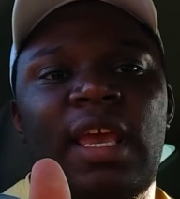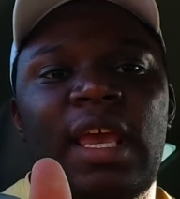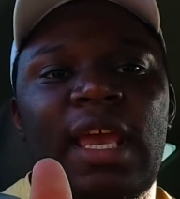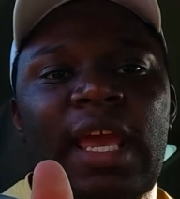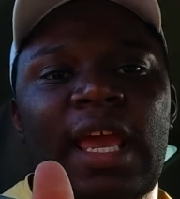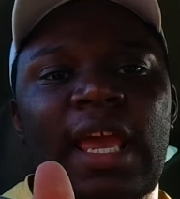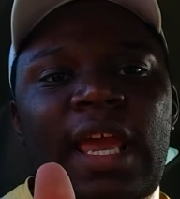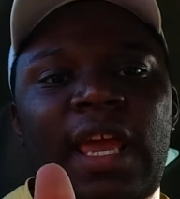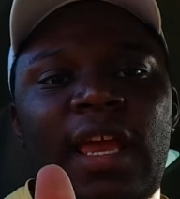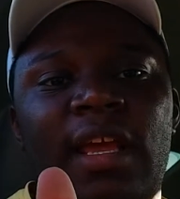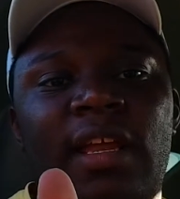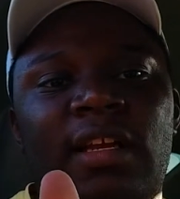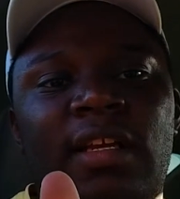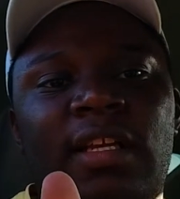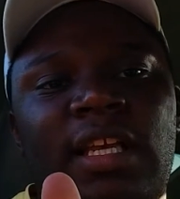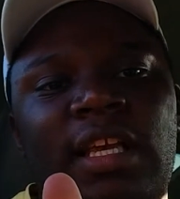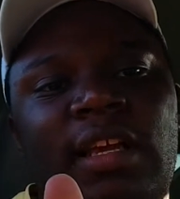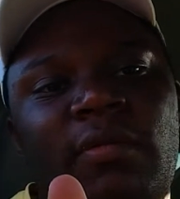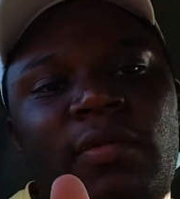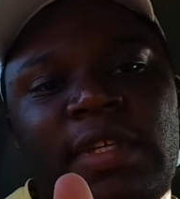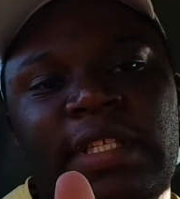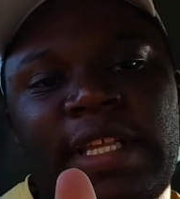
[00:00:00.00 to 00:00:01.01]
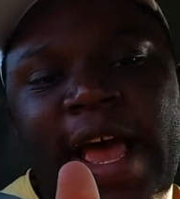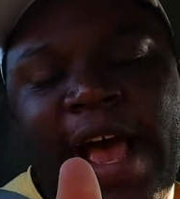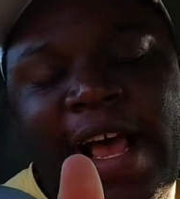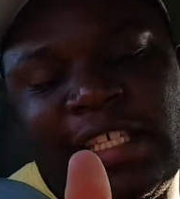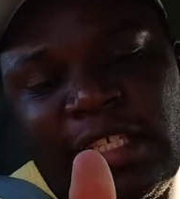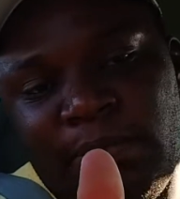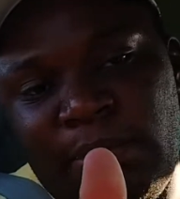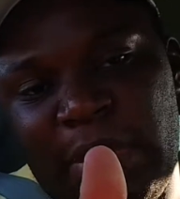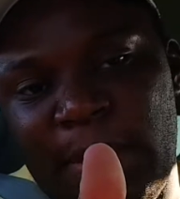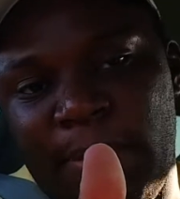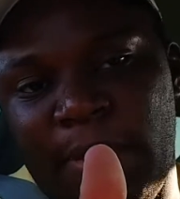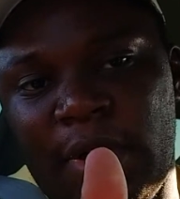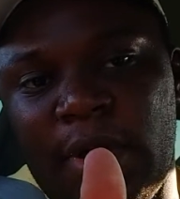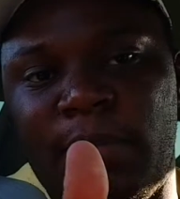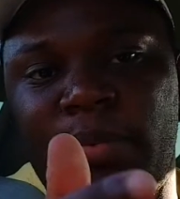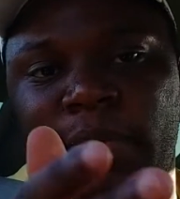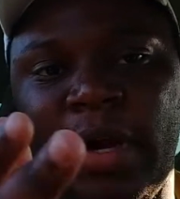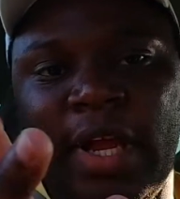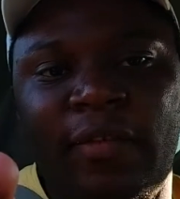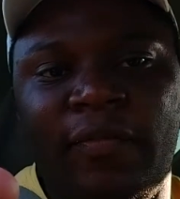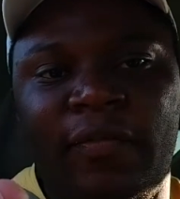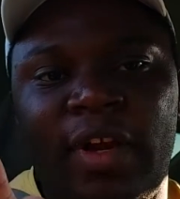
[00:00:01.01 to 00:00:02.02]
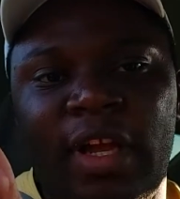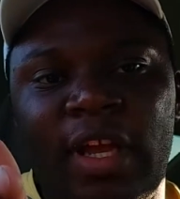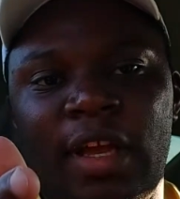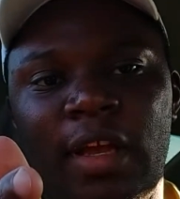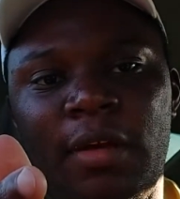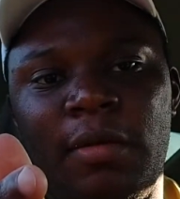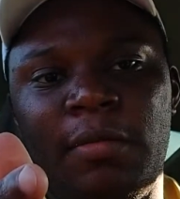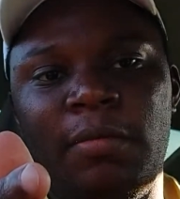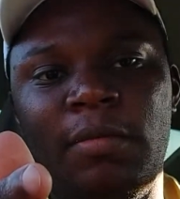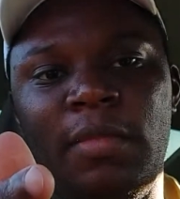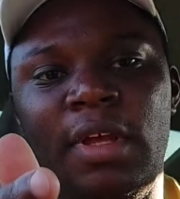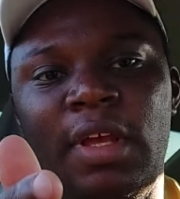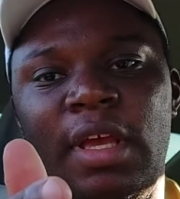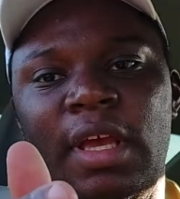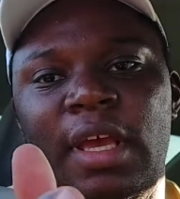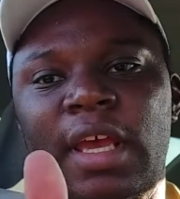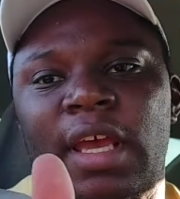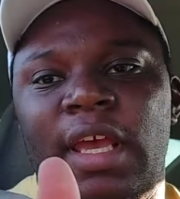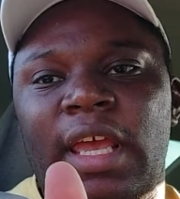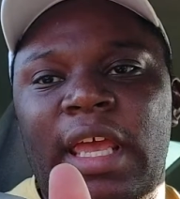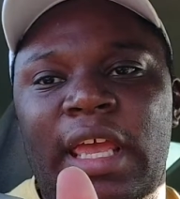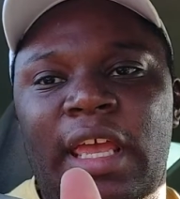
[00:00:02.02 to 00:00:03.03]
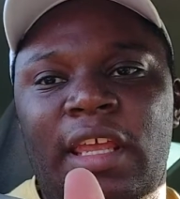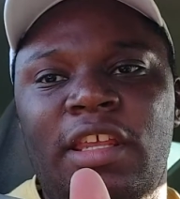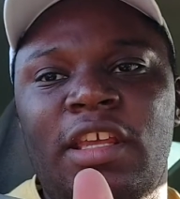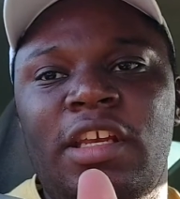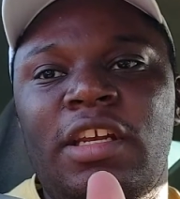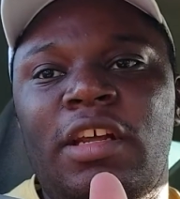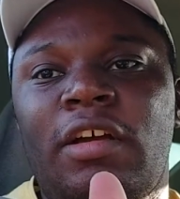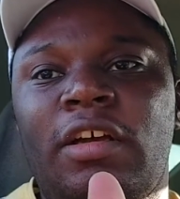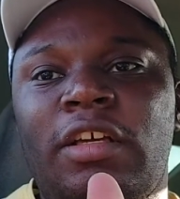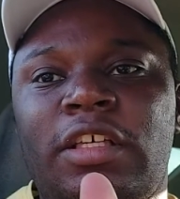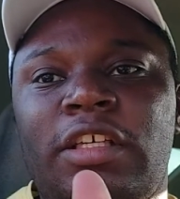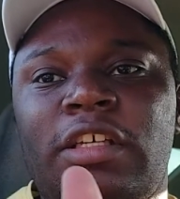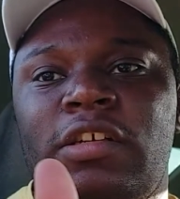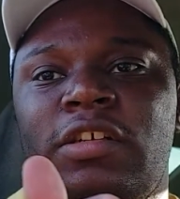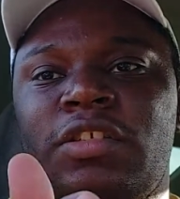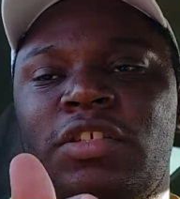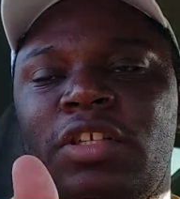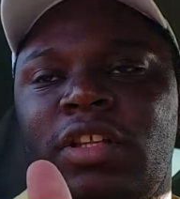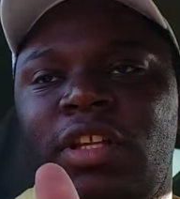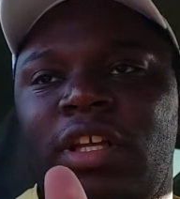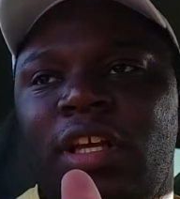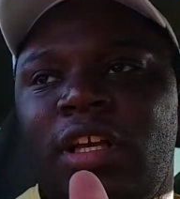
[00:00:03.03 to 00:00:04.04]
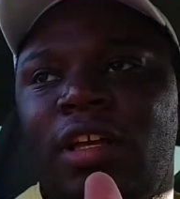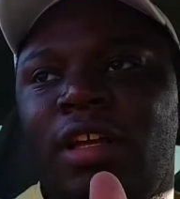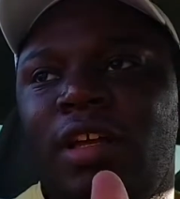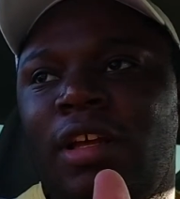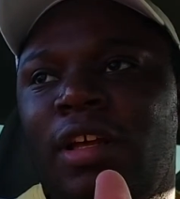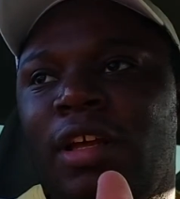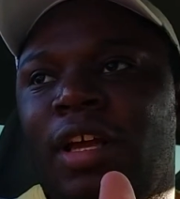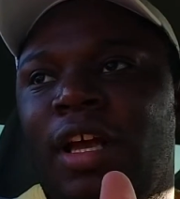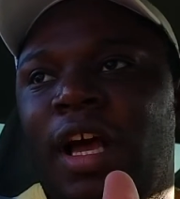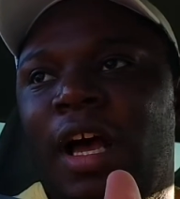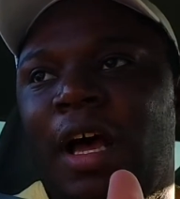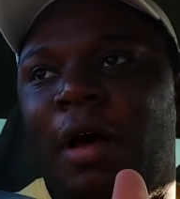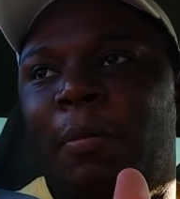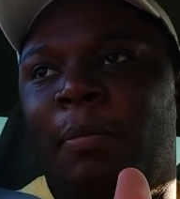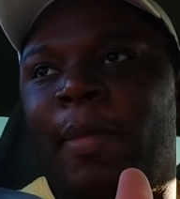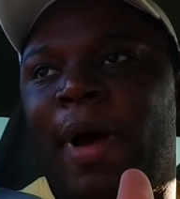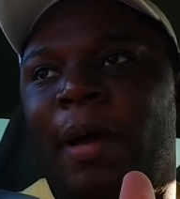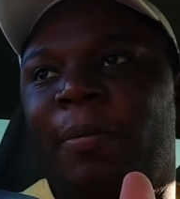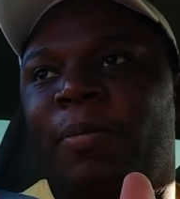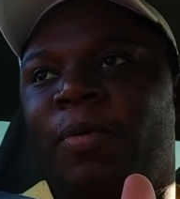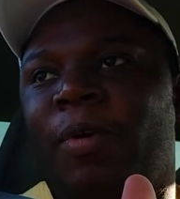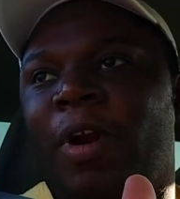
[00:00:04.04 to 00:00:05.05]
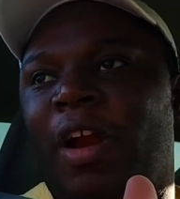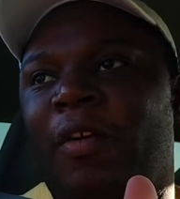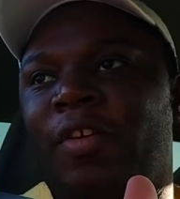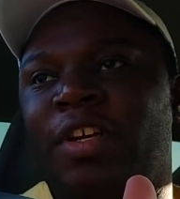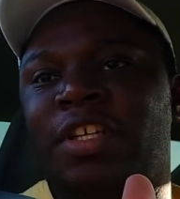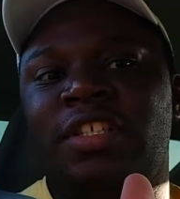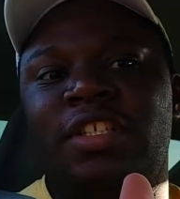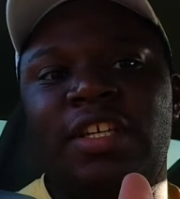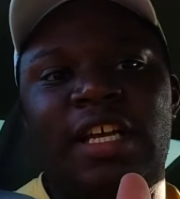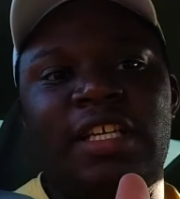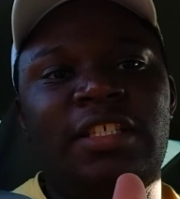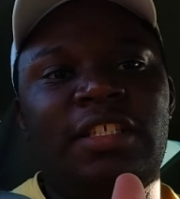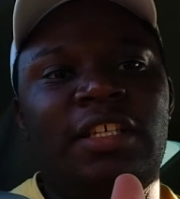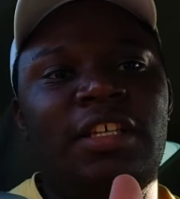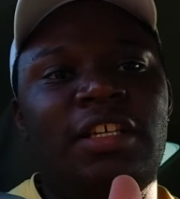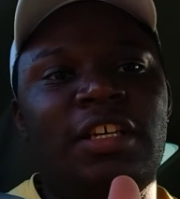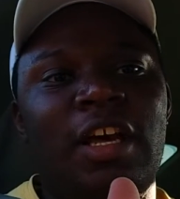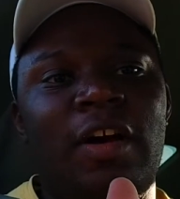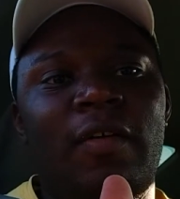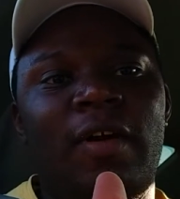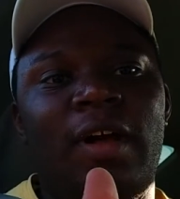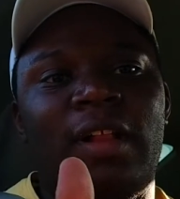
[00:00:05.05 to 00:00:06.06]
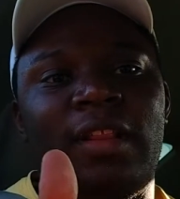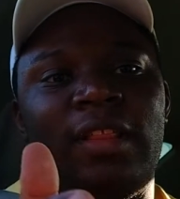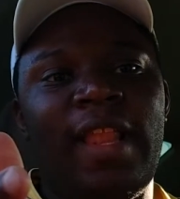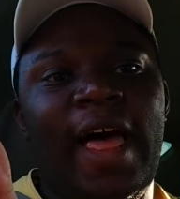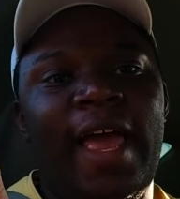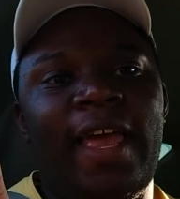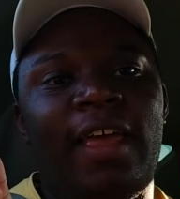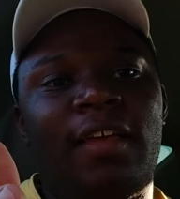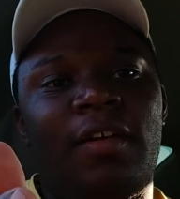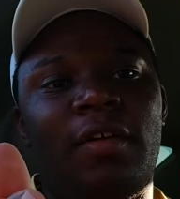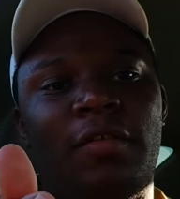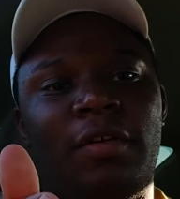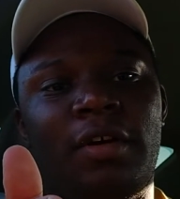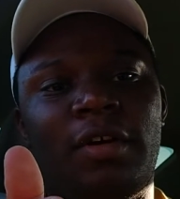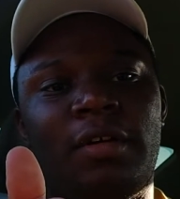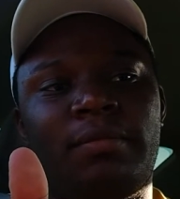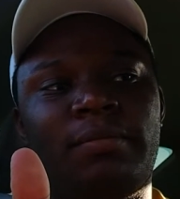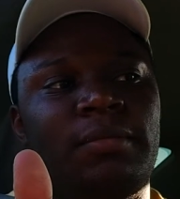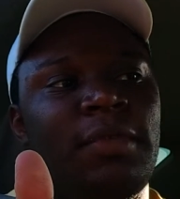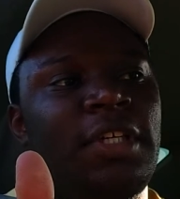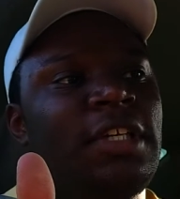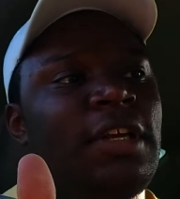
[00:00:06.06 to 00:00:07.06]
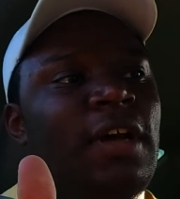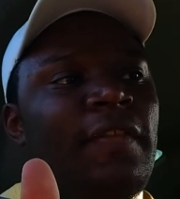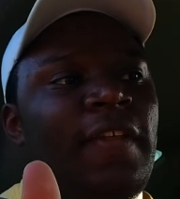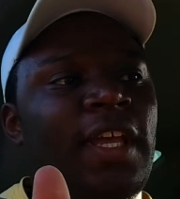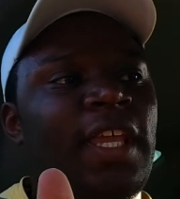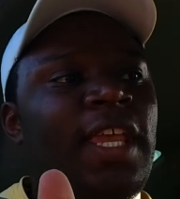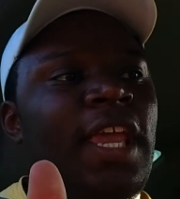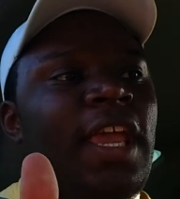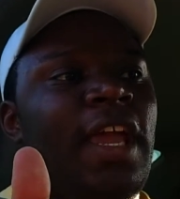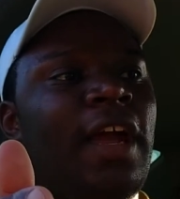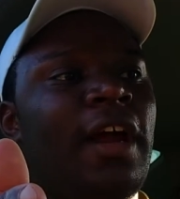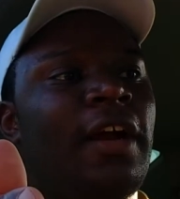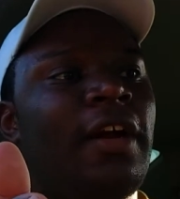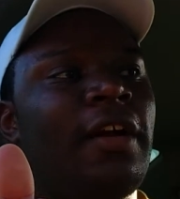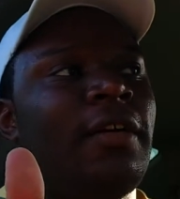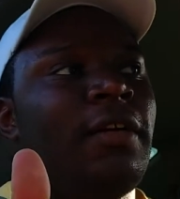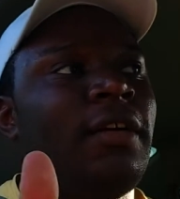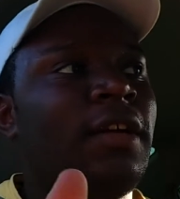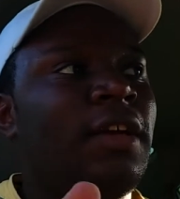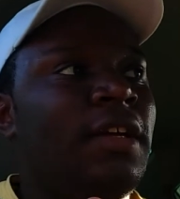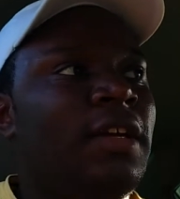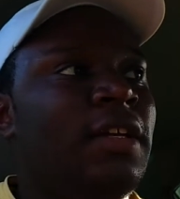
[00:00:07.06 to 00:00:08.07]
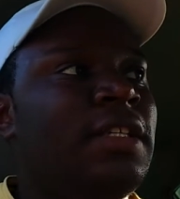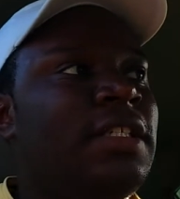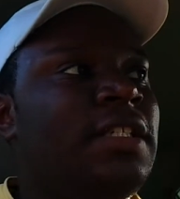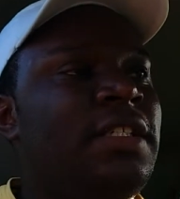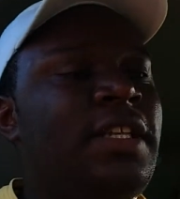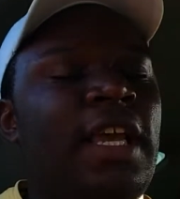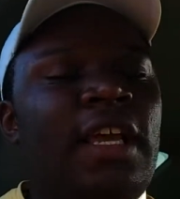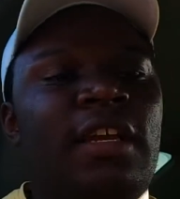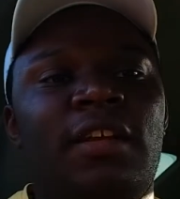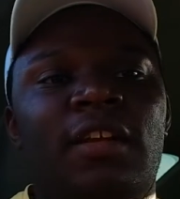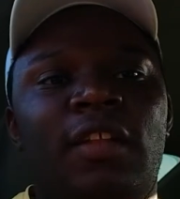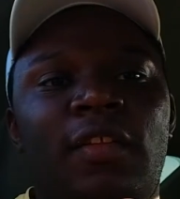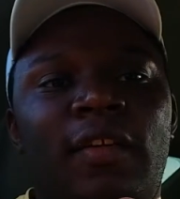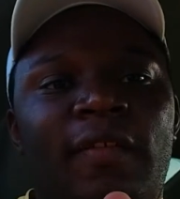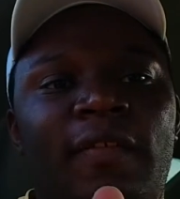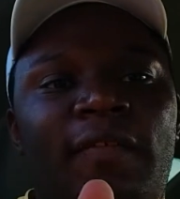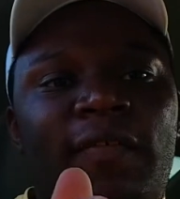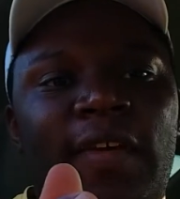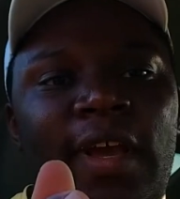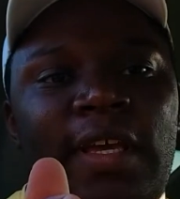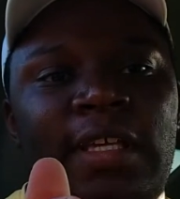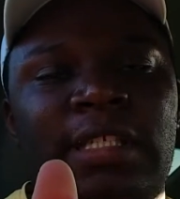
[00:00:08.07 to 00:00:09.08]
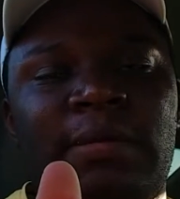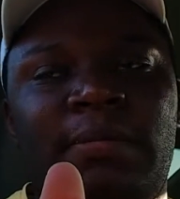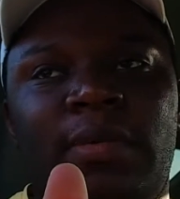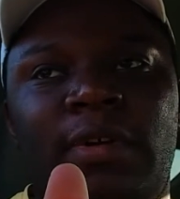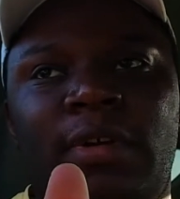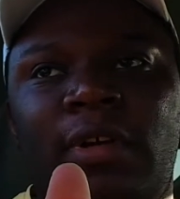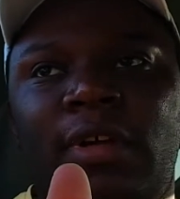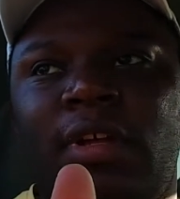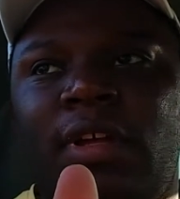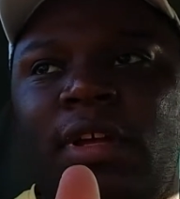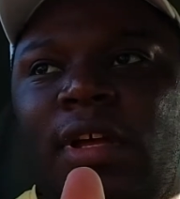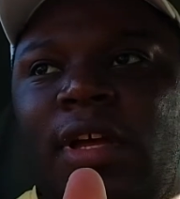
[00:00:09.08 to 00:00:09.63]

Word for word: and he was asking people to pray for him. And, you know, usually uh, my prayer is just, you know, a like or, you know, the care signal on Facebook.